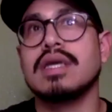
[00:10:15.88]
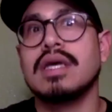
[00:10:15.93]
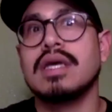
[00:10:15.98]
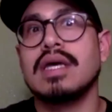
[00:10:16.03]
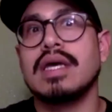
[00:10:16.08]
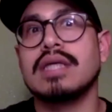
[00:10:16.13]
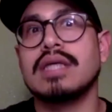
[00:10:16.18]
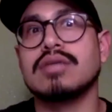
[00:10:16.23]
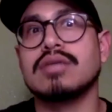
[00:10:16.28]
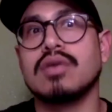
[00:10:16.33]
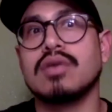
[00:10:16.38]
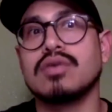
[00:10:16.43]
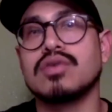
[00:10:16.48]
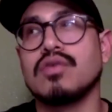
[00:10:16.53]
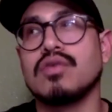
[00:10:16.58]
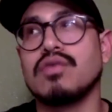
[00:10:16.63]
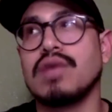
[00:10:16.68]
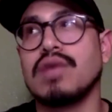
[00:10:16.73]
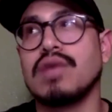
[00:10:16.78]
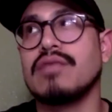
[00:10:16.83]
is also
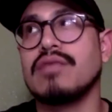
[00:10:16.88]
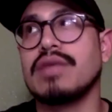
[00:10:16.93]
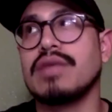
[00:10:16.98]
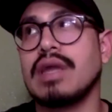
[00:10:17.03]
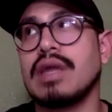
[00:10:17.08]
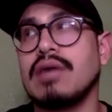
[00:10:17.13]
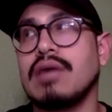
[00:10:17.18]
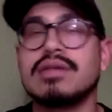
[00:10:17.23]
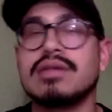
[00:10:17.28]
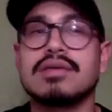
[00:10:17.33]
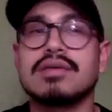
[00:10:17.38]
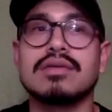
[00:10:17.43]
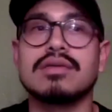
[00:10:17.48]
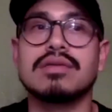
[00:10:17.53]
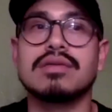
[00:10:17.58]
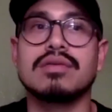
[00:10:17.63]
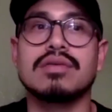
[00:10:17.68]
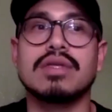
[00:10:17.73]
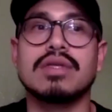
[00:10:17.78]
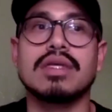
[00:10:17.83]
relevant not only to
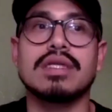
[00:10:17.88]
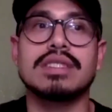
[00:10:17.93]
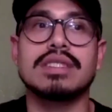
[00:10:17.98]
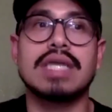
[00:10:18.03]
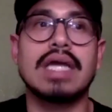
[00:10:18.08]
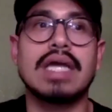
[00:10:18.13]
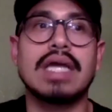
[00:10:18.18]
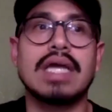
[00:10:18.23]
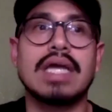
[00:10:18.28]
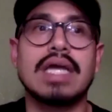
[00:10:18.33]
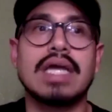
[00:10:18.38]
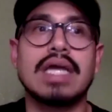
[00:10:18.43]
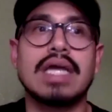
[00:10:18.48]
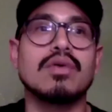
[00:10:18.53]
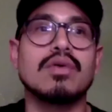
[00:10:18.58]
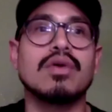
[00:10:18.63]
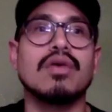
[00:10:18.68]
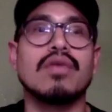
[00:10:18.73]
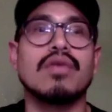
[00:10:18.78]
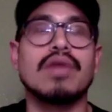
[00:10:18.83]
the attendings who
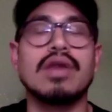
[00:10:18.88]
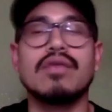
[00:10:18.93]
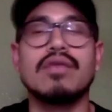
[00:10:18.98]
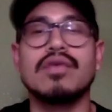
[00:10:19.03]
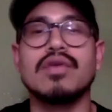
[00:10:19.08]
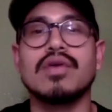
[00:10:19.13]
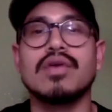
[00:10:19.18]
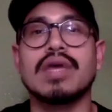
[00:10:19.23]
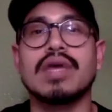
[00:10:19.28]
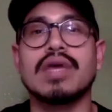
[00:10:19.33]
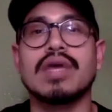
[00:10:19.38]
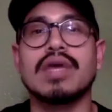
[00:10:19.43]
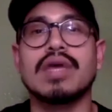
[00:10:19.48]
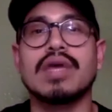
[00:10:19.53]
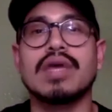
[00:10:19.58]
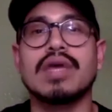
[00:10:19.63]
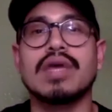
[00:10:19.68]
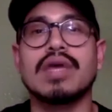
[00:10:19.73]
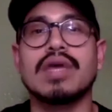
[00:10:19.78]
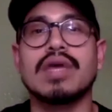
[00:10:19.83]
you're interviewing against,
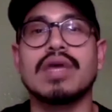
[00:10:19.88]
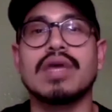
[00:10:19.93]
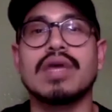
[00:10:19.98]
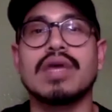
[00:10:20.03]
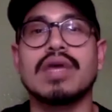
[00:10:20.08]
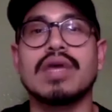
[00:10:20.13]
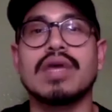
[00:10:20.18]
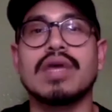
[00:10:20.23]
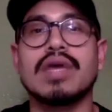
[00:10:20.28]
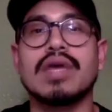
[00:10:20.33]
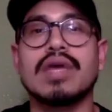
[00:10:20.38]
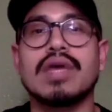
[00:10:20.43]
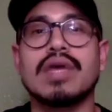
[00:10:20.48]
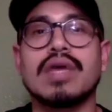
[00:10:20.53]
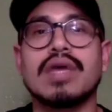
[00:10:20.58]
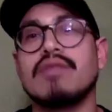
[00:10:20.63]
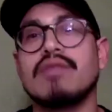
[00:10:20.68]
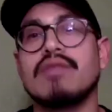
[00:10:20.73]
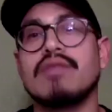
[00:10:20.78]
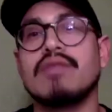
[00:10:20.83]
but they're also
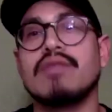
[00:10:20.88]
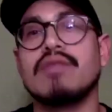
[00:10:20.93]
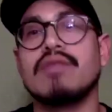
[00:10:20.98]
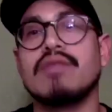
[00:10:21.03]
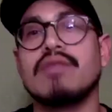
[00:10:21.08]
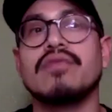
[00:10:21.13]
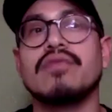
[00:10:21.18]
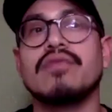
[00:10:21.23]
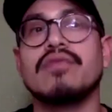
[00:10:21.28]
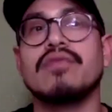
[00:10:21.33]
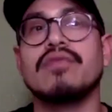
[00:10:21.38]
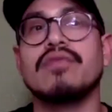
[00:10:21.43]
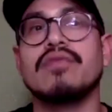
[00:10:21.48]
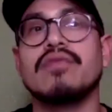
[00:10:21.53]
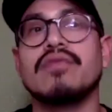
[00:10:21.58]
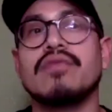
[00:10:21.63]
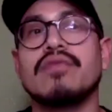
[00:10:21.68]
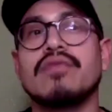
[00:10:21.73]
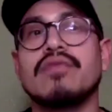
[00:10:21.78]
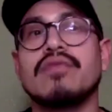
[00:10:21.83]
relevant to the
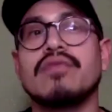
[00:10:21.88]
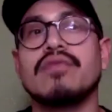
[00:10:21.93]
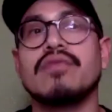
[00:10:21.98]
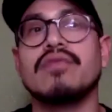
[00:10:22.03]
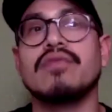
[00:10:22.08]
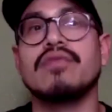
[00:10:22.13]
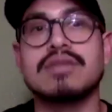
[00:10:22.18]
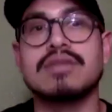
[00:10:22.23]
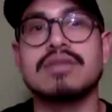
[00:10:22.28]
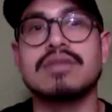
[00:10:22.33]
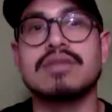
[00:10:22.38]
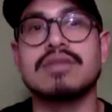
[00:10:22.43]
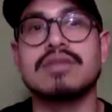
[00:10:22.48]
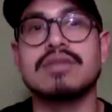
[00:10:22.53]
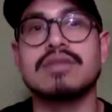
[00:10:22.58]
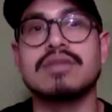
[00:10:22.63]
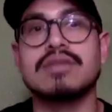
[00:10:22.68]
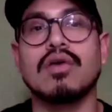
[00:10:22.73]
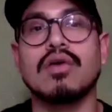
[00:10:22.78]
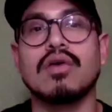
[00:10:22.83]
fellows, because the fellows
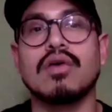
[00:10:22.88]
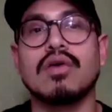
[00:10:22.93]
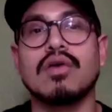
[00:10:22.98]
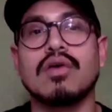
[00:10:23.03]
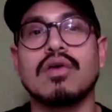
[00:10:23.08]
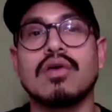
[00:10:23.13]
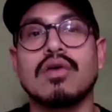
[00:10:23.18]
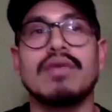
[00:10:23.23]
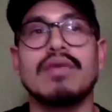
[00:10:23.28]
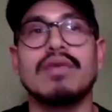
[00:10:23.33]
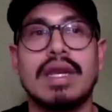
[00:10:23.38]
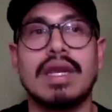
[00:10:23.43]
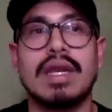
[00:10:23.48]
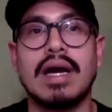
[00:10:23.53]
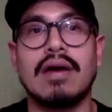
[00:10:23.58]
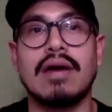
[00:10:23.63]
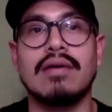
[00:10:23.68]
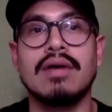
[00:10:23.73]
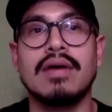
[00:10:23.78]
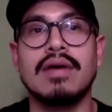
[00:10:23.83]
are going to do it right
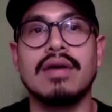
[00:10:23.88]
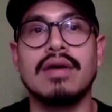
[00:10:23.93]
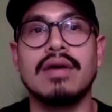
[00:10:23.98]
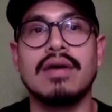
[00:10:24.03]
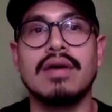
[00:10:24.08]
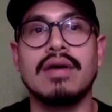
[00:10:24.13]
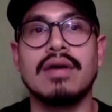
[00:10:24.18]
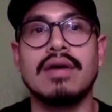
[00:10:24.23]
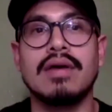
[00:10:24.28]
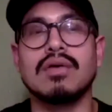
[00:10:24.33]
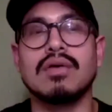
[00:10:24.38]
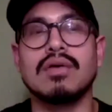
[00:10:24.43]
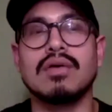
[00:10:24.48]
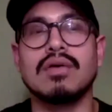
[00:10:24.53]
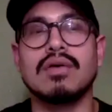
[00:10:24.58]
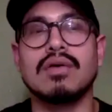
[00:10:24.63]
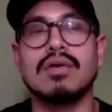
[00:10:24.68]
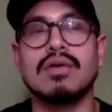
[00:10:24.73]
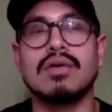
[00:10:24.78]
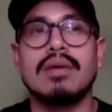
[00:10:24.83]
now. So
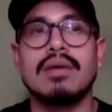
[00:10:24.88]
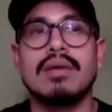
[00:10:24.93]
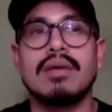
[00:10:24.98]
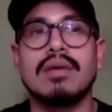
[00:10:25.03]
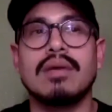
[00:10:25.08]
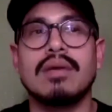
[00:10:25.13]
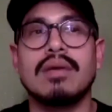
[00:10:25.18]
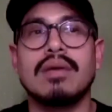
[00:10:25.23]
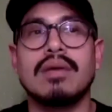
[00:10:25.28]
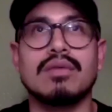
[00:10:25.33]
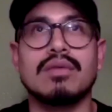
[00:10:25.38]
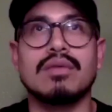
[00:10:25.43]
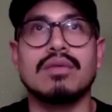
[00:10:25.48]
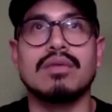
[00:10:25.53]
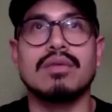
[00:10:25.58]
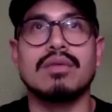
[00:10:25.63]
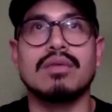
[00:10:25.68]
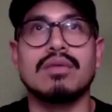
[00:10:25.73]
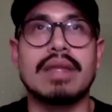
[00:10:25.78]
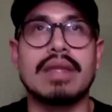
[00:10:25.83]

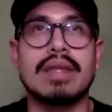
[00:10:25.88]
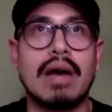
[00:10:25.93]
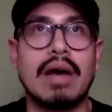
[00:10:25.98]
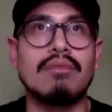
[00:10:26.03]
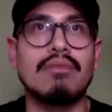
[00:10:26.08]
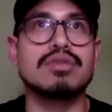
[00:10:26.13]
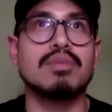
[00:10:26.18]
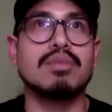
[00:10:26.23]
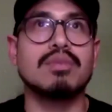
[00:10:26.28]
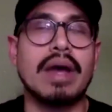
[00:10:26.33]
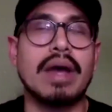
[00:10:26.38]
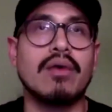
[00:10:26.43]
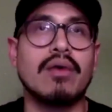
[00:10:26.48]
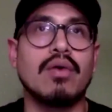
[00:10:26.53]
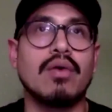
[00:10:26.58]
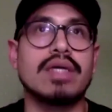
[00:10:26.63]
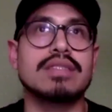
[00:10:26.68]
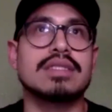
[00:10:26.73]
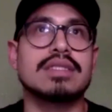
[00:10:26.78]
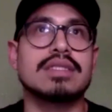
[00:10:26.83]
that was my
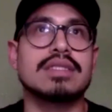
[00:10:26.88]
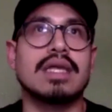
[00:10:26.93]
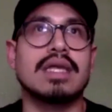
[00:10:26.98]
question, and